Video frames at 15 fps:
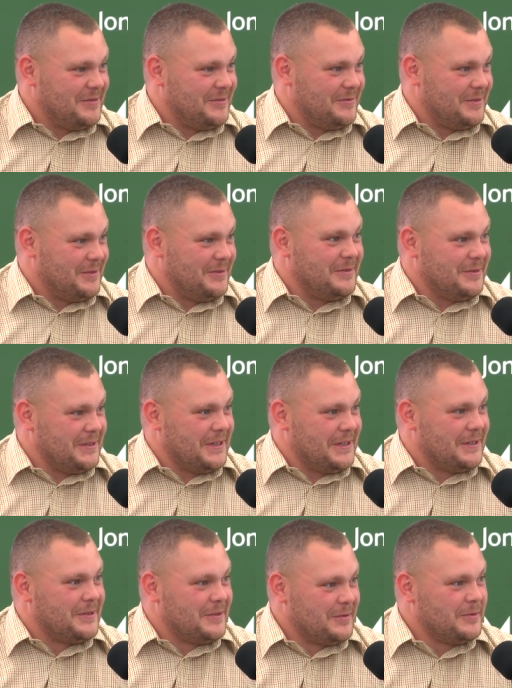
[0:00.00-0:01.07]
I mean, it, it
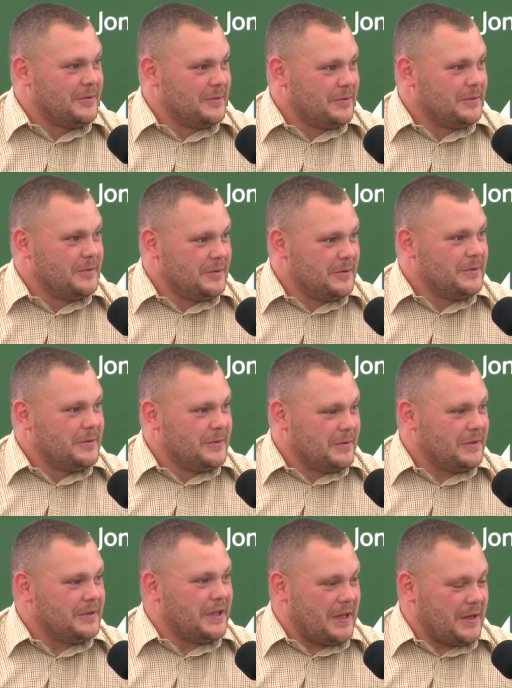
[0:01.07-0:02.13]
didn't have telescopic sights, but it
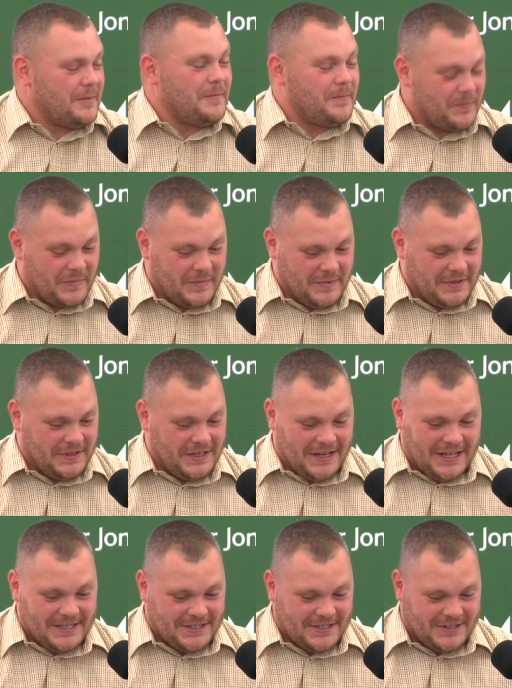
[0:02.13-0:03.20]
could have done. Yeah, the, the
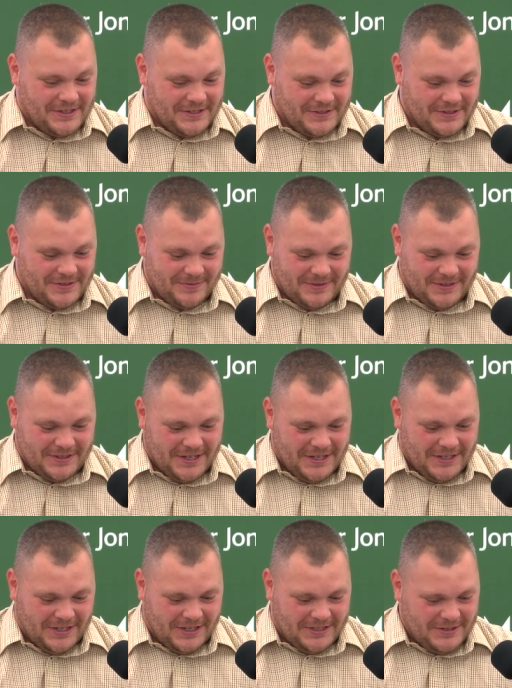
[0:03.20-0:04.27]
laser sight because
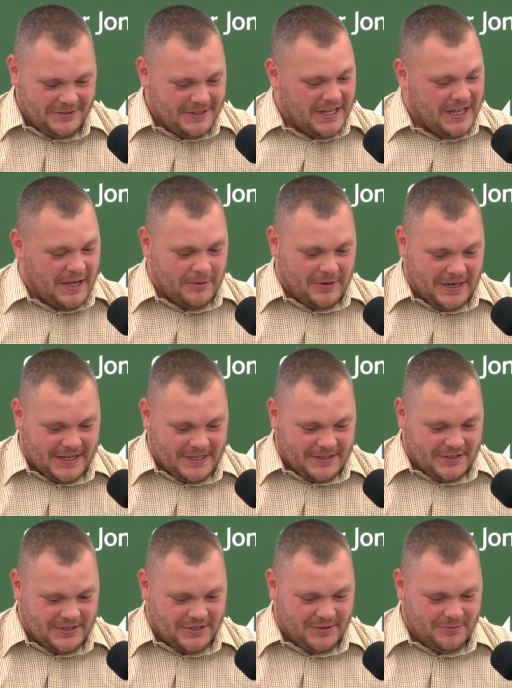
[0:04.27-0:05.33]
I don't get how a
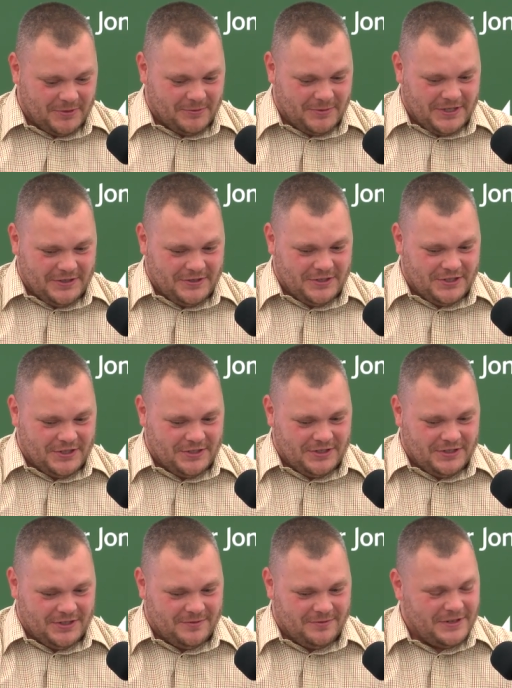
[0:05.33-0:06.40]
laser sight would work because you,
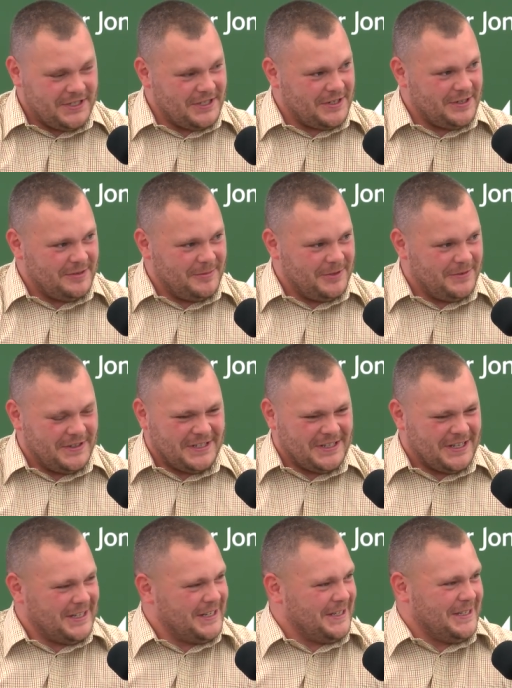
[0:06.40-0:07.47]
your wrist can move. It's
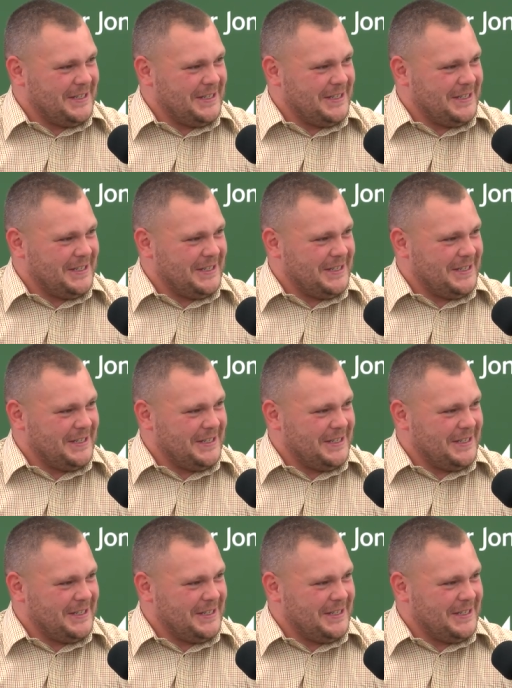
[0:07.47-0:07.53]
like